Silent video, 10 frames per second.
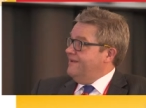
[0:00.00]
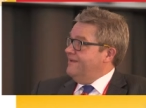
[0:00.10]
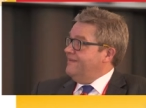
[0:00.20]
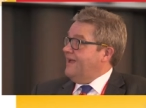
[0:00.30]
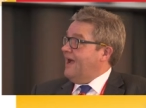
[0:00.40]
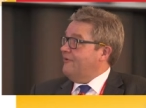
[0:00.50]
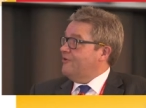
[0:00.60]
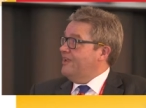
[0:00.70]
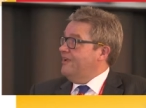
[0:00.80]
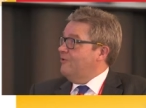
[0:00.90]
uh, the
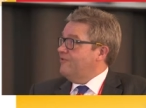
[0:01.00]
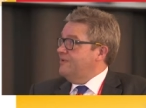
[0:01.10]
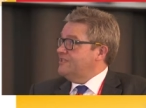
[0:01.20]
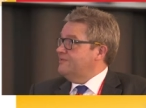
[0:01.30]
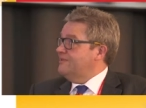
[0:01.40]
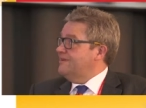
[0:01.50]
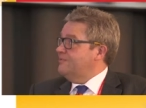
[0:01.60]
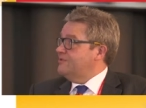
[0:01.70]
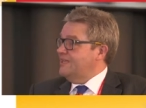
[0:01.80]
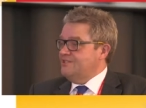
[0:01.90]
hierarchy of emission
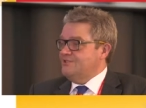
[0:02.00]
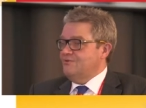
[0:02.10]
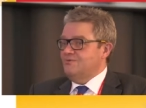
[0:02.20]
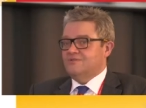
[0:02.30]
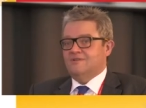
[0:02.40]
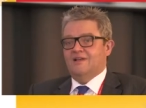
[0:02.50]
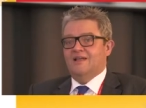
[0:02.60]
uh, potentials